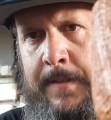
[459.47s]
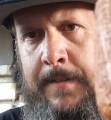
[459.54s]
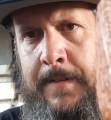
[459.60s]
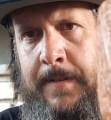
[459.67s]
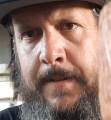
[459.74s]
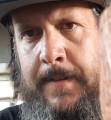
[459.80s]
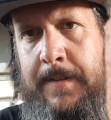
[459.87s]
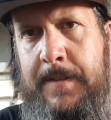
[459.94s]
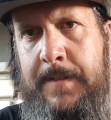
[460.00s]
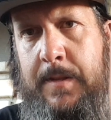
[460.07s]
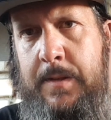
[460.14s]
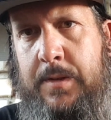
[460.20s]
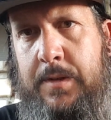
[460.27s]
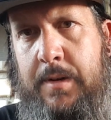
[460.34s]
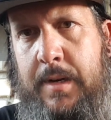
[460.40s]
you can see
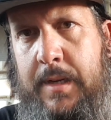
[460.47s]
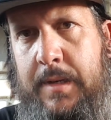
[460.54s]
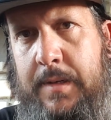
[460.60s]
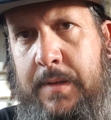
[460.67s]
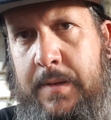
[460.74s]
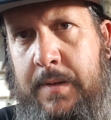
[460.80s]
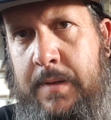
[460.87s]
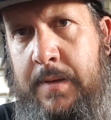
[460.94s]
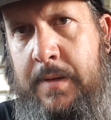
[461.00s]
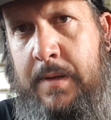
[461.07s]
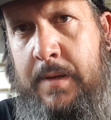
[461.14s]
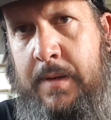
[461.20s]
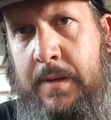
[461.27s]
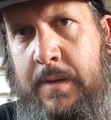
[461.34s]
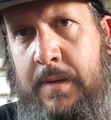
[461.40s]
the straight.
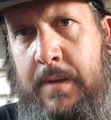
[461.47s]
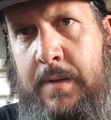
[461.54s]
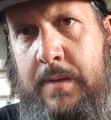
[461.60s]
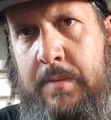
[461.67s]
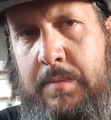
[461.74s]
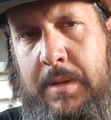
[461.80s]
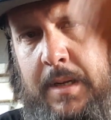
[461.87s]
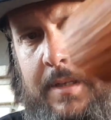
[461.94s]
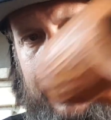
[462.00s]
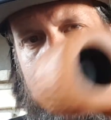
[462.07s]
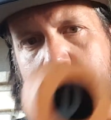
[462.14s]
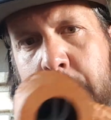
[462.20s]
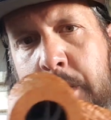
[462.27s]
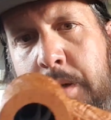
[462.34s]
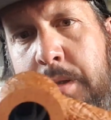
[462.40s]
Some
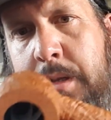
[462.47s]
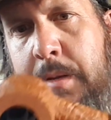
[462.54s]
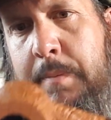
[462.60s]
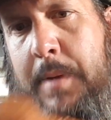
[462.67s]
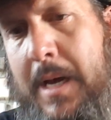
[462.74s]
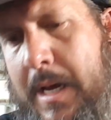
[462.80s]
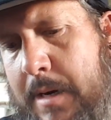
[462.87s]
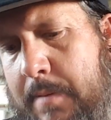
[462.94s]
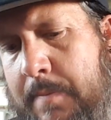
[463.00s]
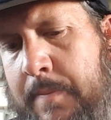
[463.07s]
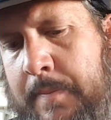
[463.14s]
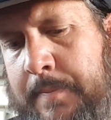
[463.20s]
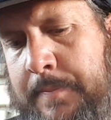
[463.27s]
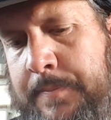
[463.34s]
blasted birdies on the bottom.